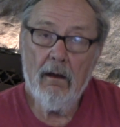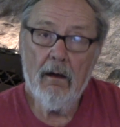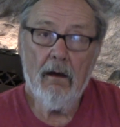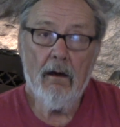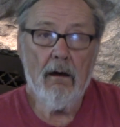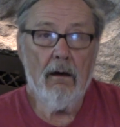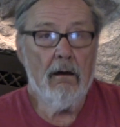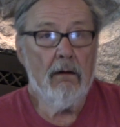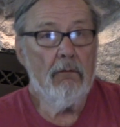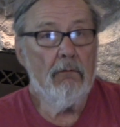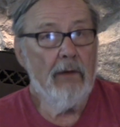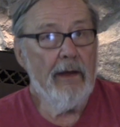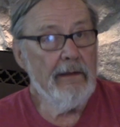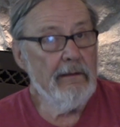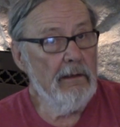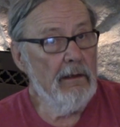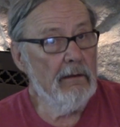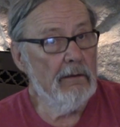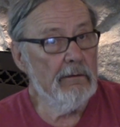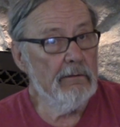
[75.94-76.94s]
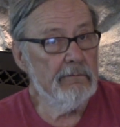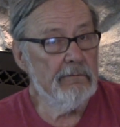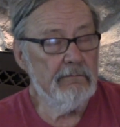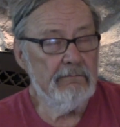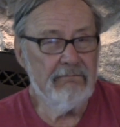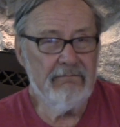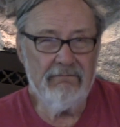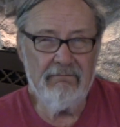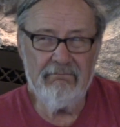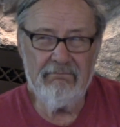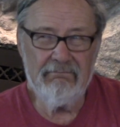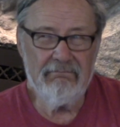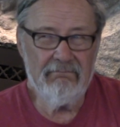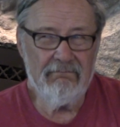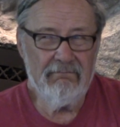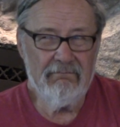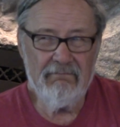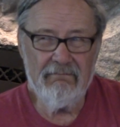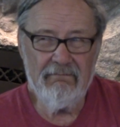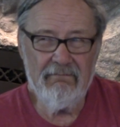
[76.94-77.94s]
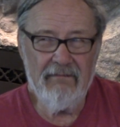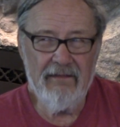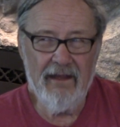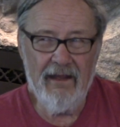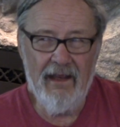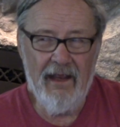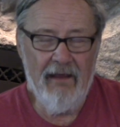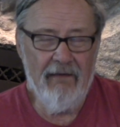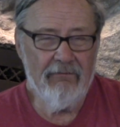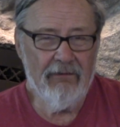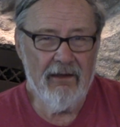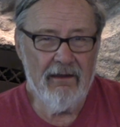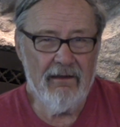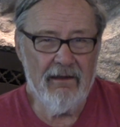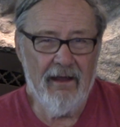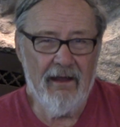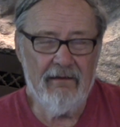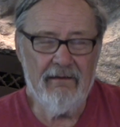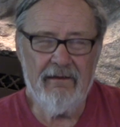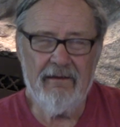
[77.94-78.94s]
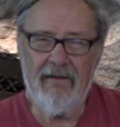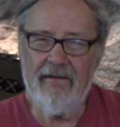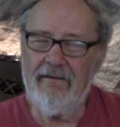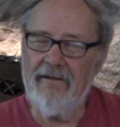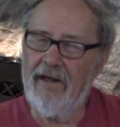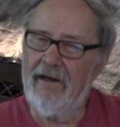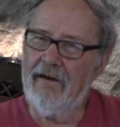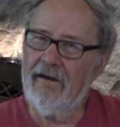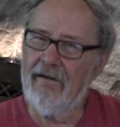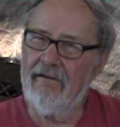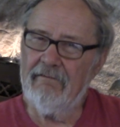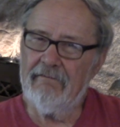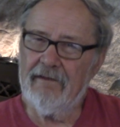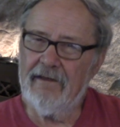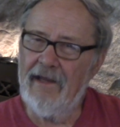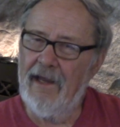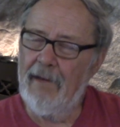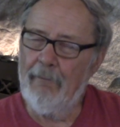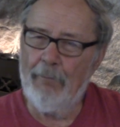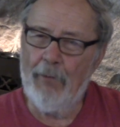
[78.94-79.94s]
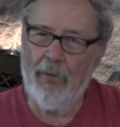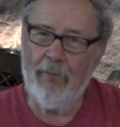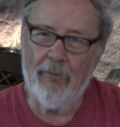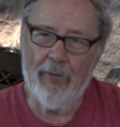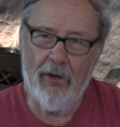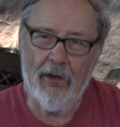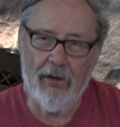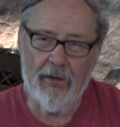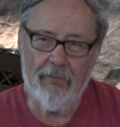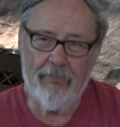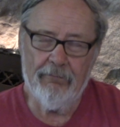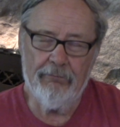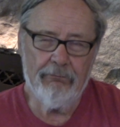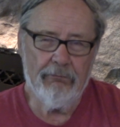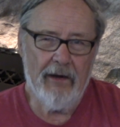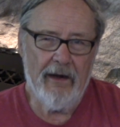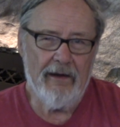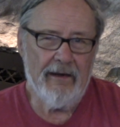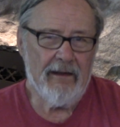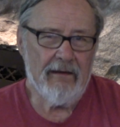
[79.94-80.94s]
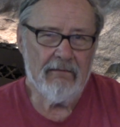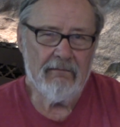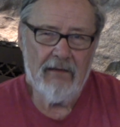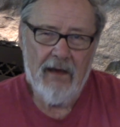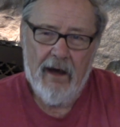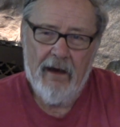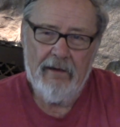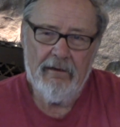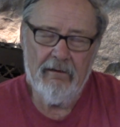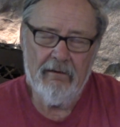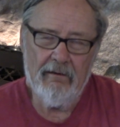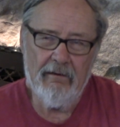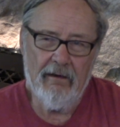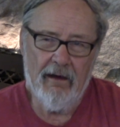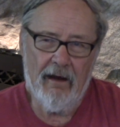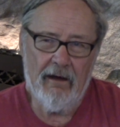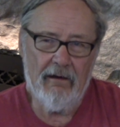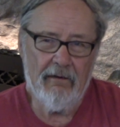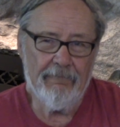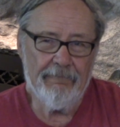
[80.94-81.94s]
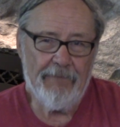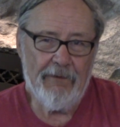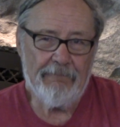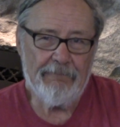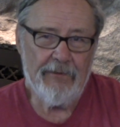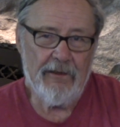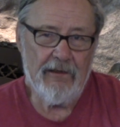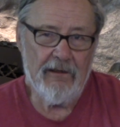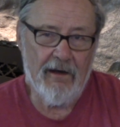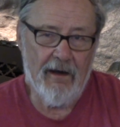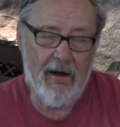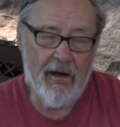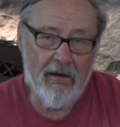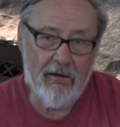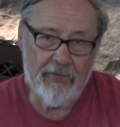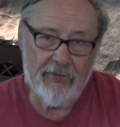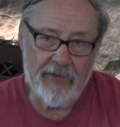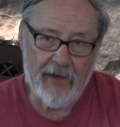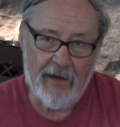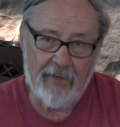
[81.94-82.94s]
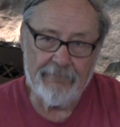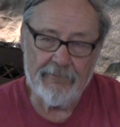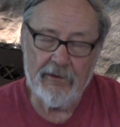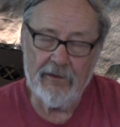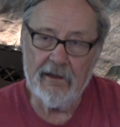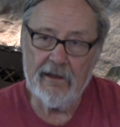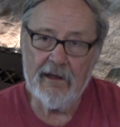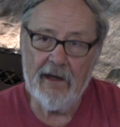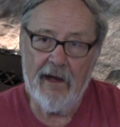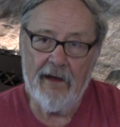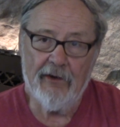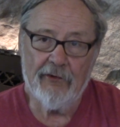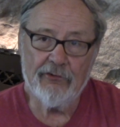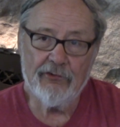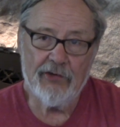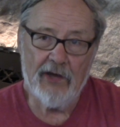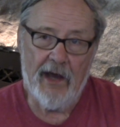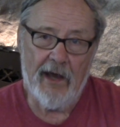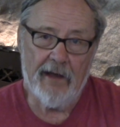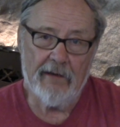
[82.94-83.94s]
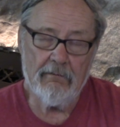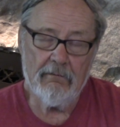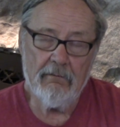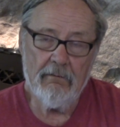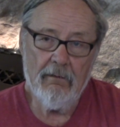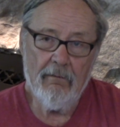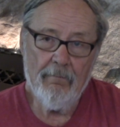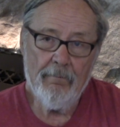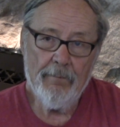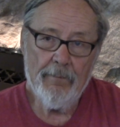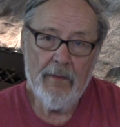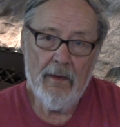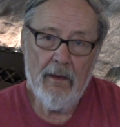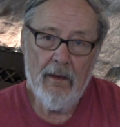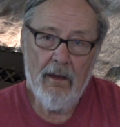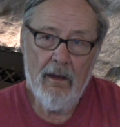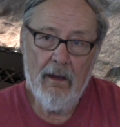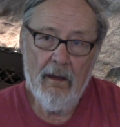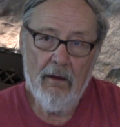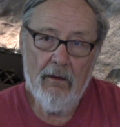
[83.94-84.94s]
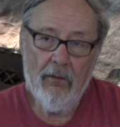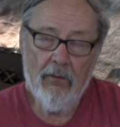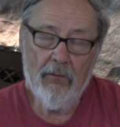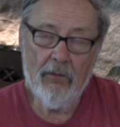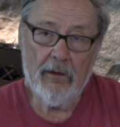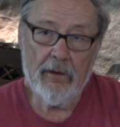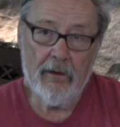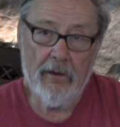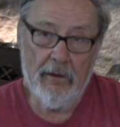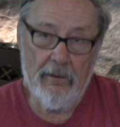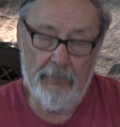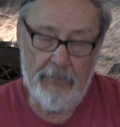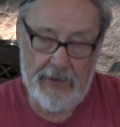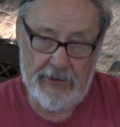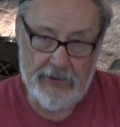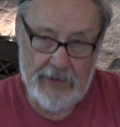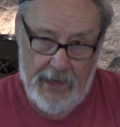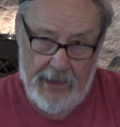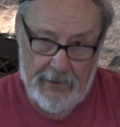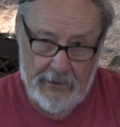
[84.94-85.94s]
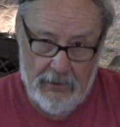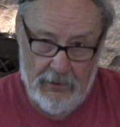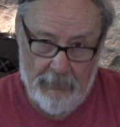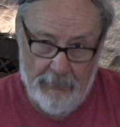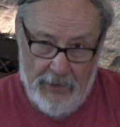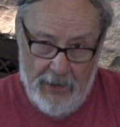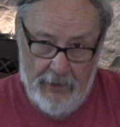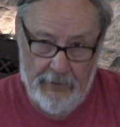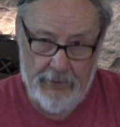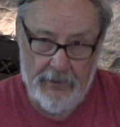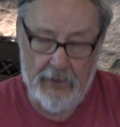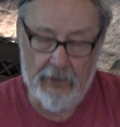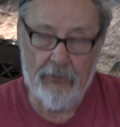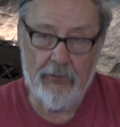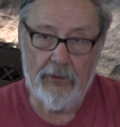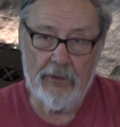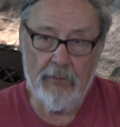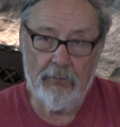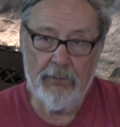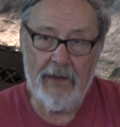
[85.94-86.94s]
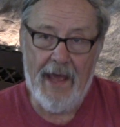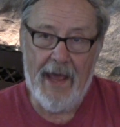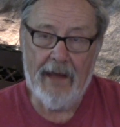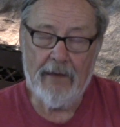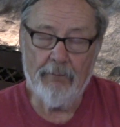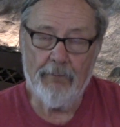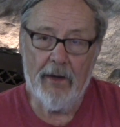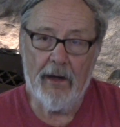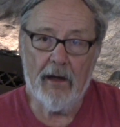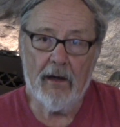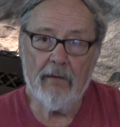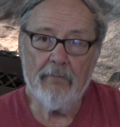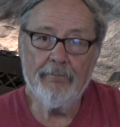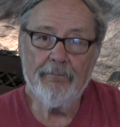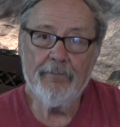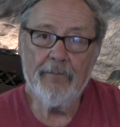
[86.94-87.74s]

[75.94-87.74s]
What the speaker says: Whitetails, they have a lot, they're capable of running 100, 150 yards after the kind of shot we're going to be talking about here with a black bear,